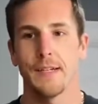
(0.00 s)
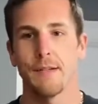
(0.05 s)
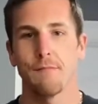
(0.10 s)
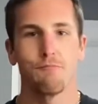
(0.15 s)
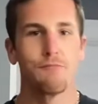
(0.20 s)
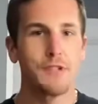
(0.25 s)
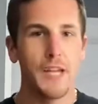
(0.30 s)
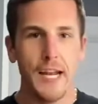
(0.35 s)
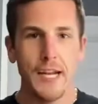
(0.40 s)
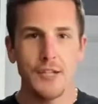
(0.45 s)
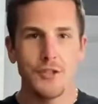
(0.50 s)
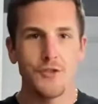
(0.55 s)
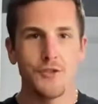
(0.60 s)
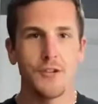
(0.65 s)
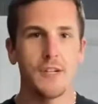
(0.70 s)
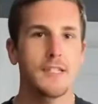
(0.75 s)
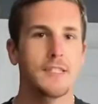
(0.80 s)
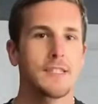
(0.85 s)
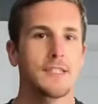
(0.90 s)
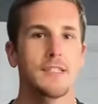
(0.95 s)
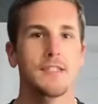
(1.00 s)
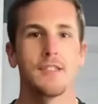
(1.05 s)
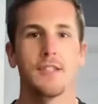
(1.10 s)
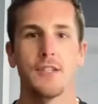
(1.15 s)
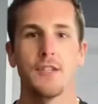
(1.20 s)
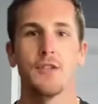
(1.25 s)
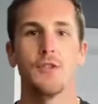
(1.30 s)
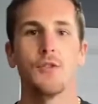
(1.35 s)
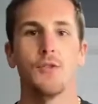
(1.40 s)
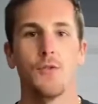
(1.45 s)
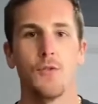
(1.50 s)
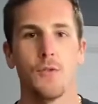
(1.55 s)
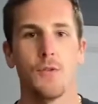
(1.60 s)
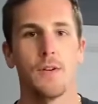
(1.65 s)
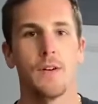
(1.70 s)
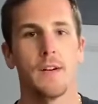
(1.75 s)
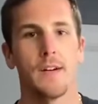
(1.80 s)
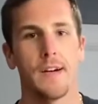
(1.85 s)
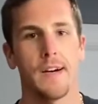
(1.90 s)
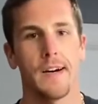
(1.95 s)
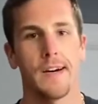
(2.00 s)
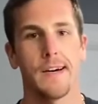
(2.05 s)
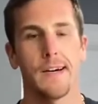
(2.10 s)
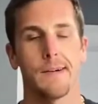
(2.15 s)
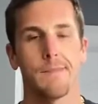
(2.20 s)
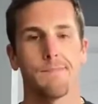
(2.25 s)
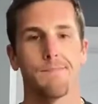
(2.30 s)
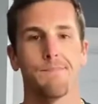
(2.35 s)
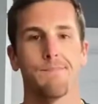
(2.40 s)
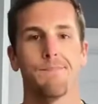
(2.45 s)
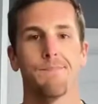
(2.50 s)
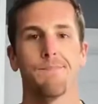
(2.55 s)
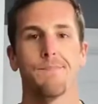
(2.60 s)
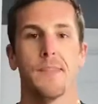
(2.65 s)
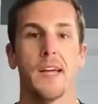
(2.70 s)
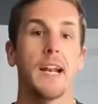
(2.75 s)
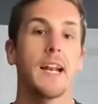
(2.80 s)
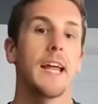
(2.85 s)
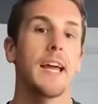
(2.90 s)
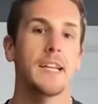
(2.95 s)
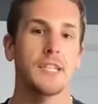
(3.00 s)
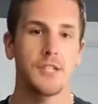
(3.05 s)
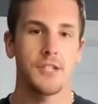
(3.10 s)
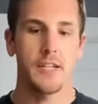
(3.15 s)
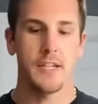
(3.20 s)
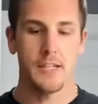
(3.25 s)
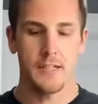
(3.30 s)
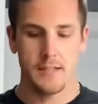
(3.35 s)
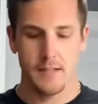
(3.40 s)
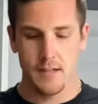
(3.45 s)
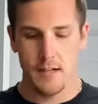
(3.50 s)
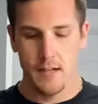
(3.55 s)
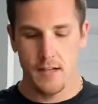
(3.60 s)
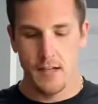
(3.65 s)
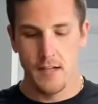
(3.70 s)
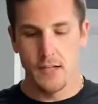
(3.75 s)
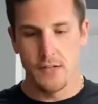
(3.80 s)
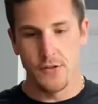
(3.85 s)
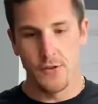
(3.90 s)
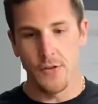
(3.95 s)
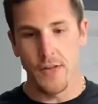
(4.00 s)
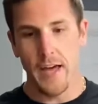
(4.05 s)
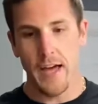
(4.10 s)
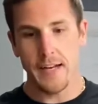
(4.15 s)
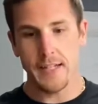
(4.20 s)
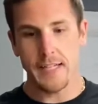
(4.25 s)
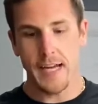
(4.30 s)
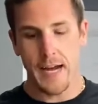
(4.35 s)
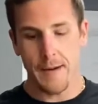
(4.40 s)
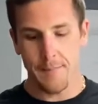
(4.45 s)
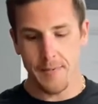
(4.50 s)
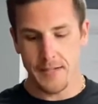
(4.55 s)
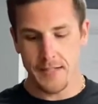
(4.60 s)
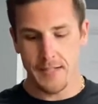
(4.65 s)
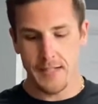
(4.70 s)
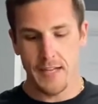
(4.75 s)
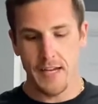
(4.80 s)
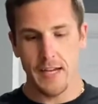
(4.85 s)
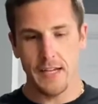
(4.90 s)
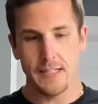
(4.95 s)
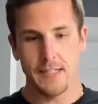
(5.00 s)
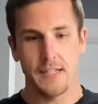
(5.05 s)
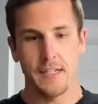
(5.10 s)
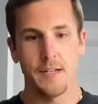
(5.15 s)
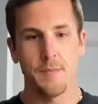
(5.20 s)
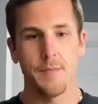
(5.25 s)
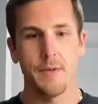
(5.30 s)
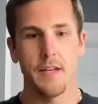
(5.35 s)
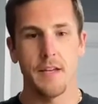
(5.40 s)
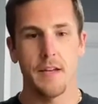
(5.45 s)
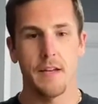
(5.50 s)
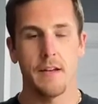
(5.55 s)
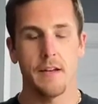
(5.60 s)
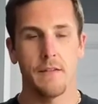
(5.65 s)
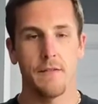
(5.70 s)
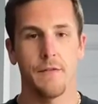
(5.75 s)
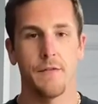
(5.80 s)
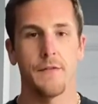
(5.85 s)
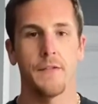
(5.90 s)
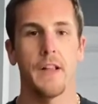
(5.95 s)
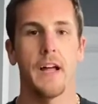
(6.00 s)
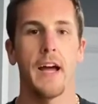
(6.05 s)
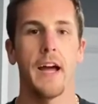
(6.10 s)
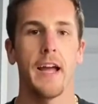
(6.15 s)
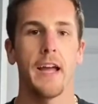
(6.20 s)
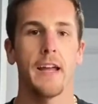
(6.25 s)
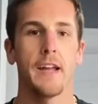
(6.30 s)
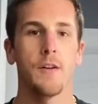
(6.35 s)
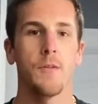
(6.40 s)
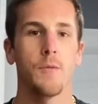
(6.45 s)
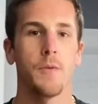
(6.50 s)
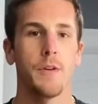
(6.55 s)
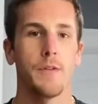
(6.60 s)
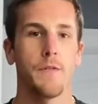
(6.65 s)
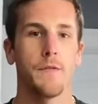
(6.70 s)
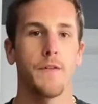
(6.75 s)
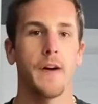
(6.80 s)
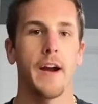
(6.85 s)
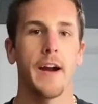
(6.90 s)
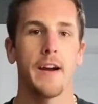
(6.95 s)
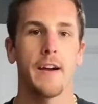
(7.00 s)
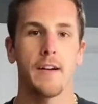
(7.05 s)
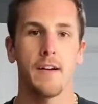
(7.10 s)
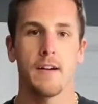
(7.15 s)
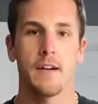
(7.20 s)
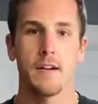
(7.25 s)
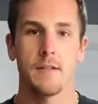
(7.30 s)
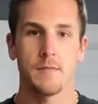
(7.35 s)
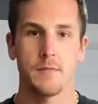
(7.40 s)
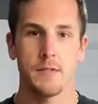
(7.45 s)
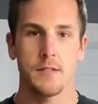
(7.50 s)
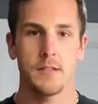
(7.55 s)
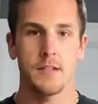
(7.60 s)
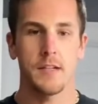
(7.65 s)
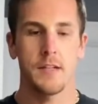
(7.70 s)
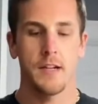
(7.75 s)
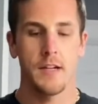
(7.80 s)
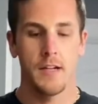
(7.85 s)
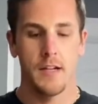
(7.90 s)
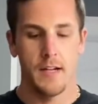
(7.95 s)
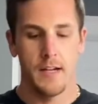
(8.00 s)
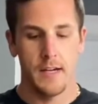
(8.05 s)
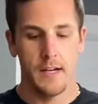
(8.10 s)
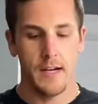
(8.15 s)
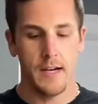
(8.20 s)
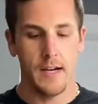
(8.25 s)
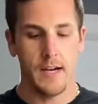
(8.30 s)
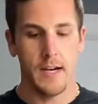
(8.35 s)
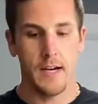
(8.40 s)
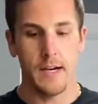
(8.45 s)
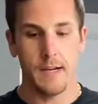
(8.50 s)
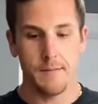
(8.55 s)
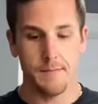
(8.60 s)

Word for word: dangerous to do um, than it actually is. So that topic today is gonna be flying with firearms. Uh,